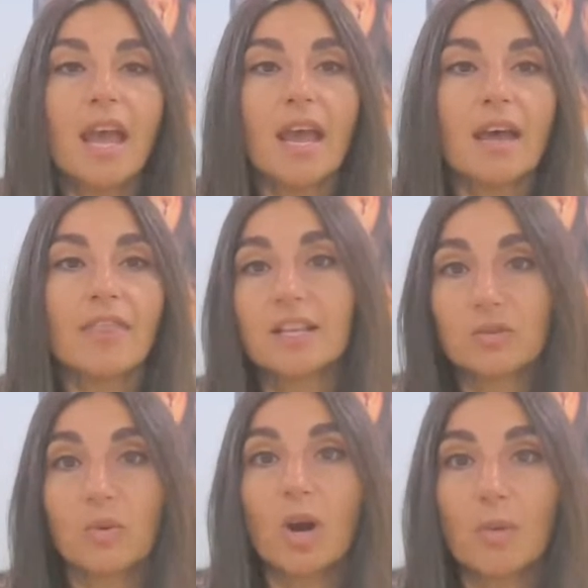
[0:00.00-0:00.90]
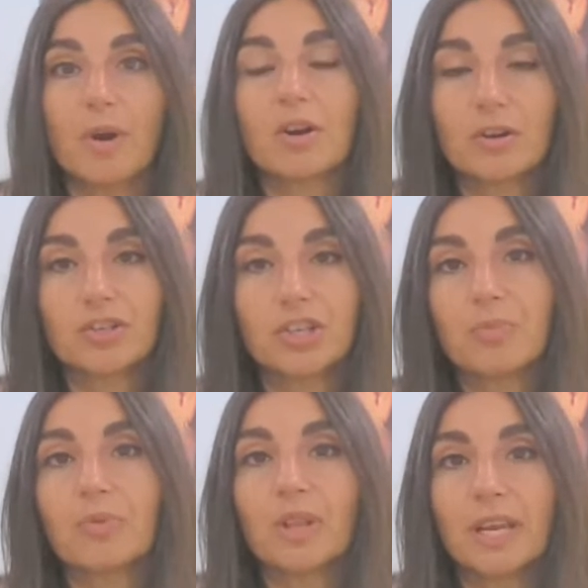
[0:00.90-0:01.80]
And that's where our partnership
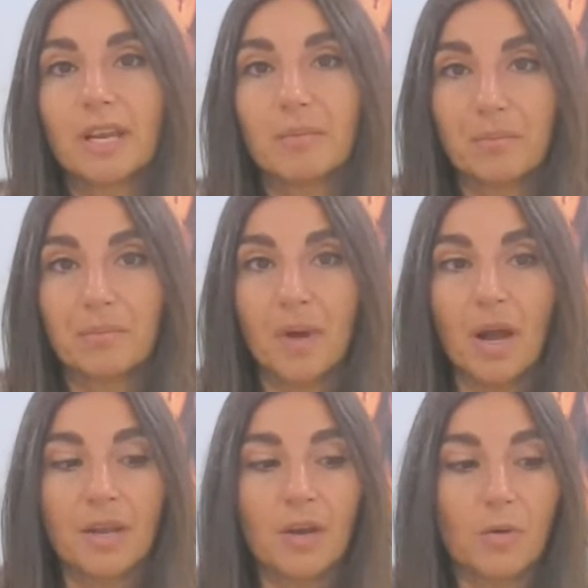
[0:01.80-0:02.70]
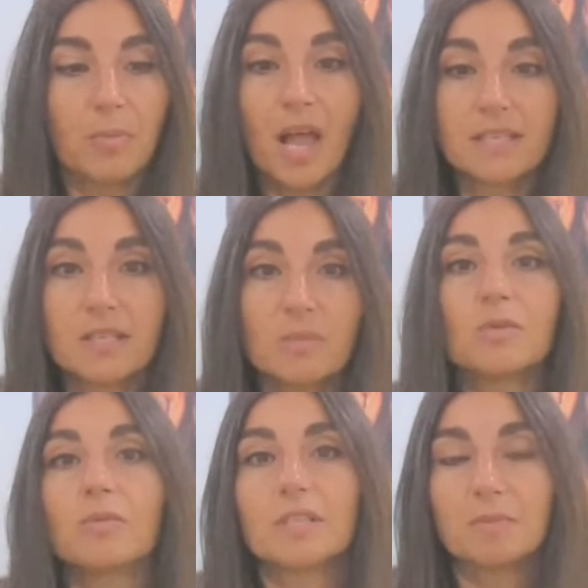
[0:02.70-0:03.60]
really, blossomed,
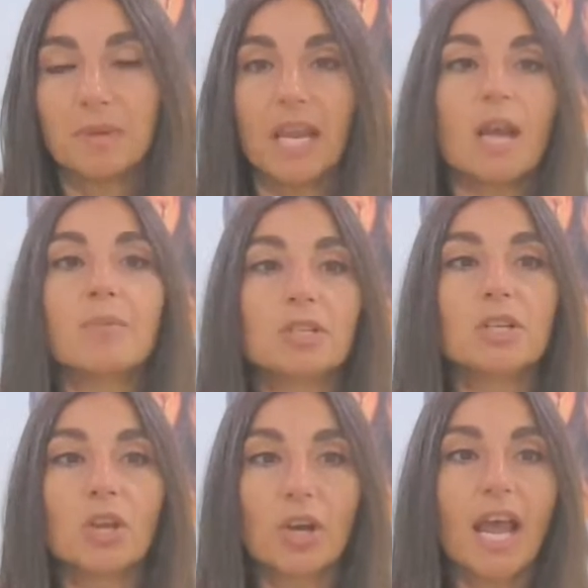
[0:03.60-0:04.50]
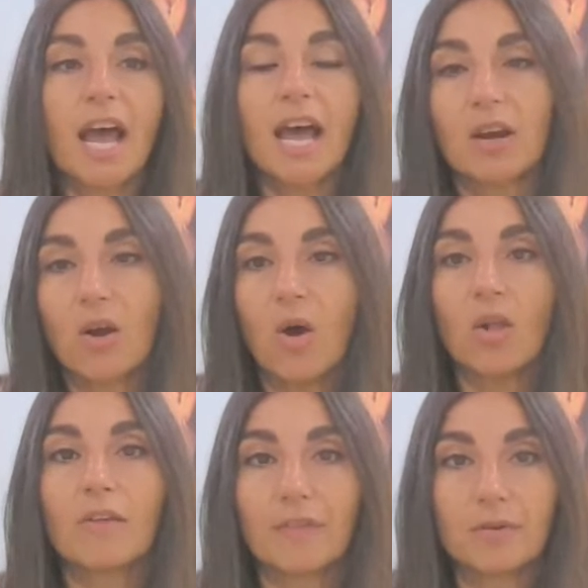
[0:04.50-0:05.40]
was being able to look at
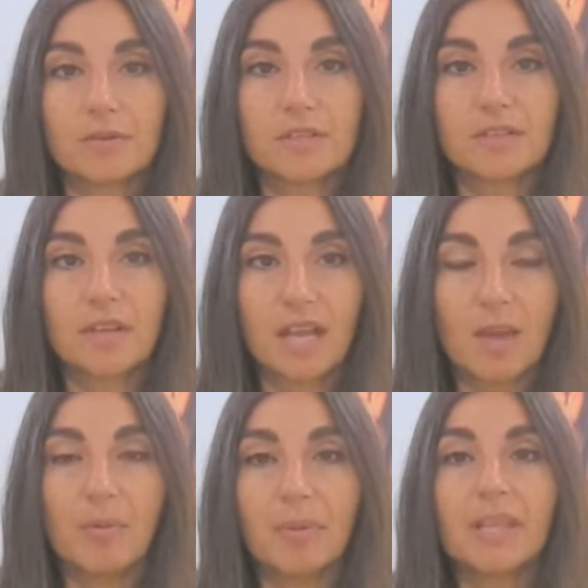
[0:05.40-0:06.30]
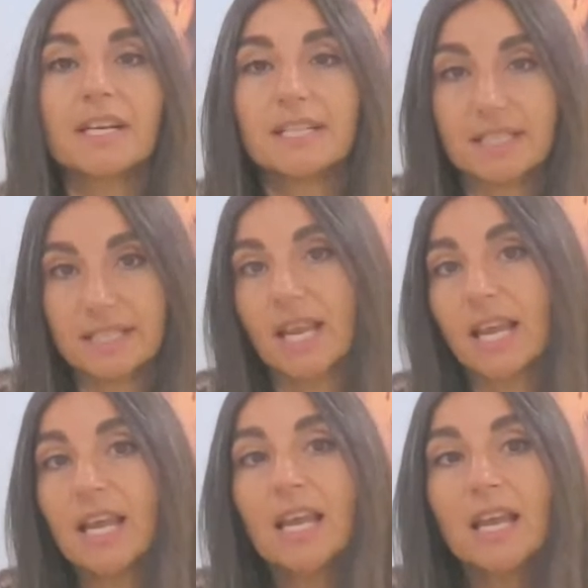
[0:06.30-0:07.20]
all of those capabilities and
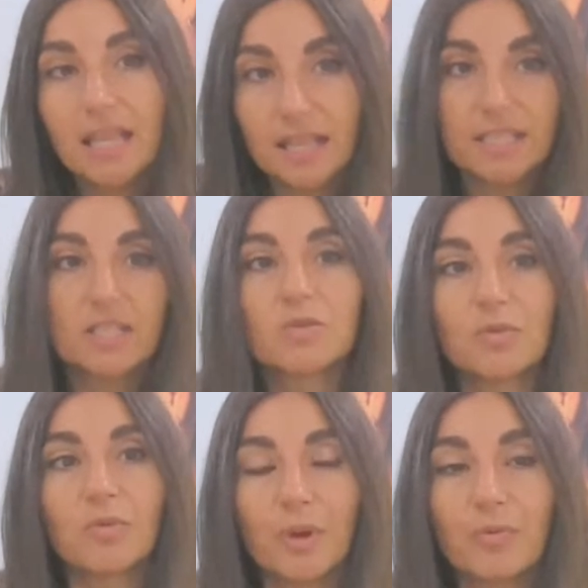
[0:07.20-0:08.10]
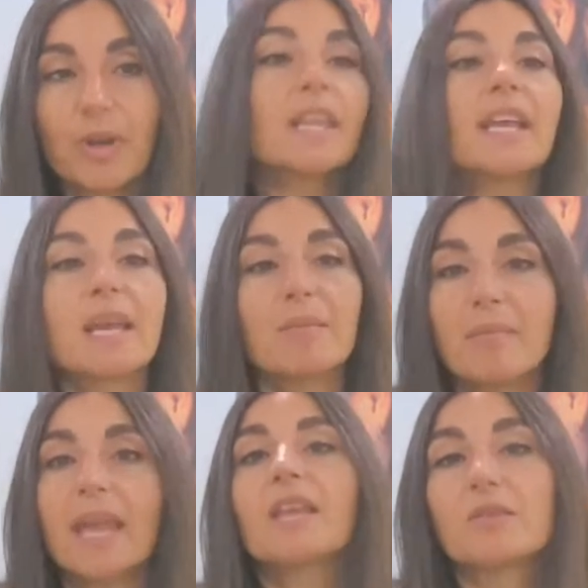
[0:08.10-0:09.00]
say, we really can
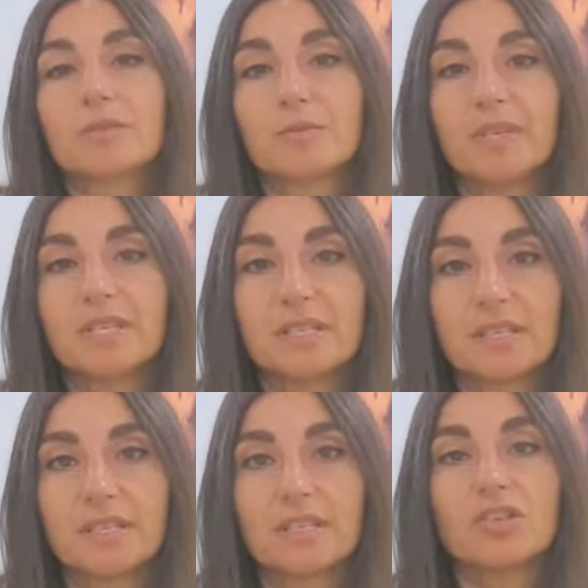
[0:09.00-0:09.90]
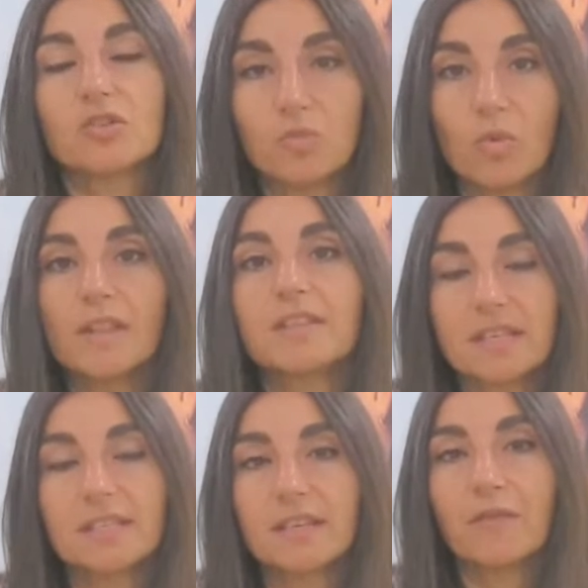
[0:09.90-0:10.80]
make those business decisions once
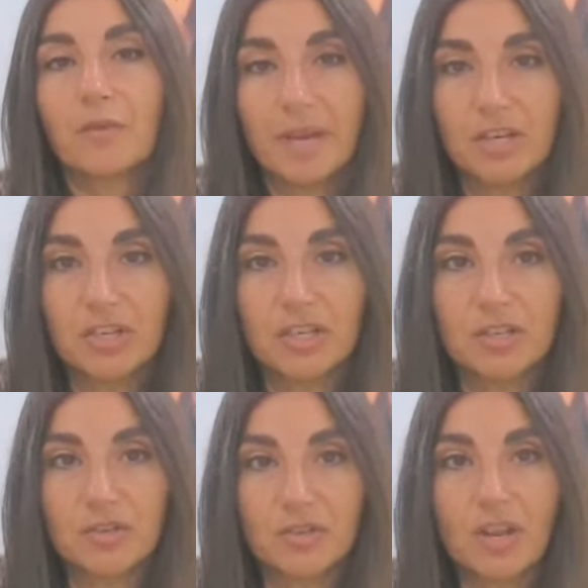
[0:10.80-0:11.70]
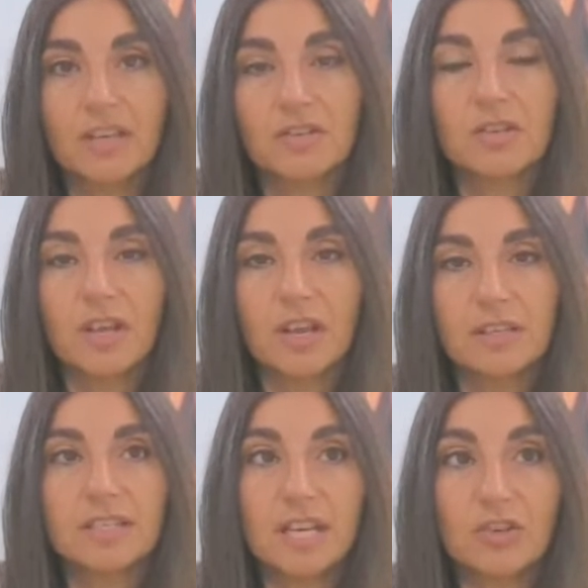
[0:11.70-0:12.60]
this information is
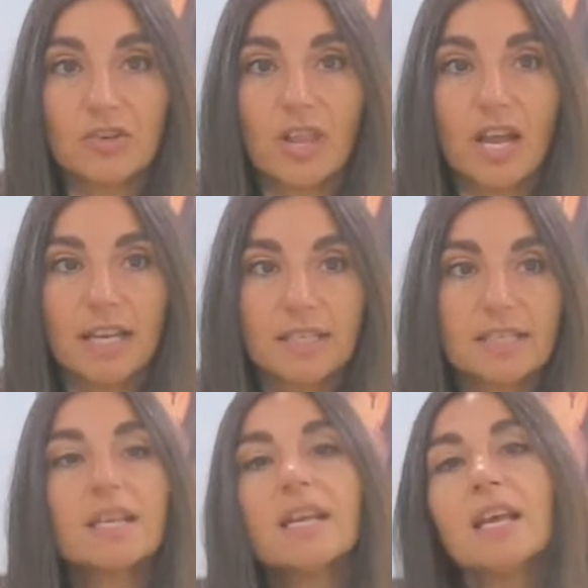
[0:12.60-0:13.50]
centralized.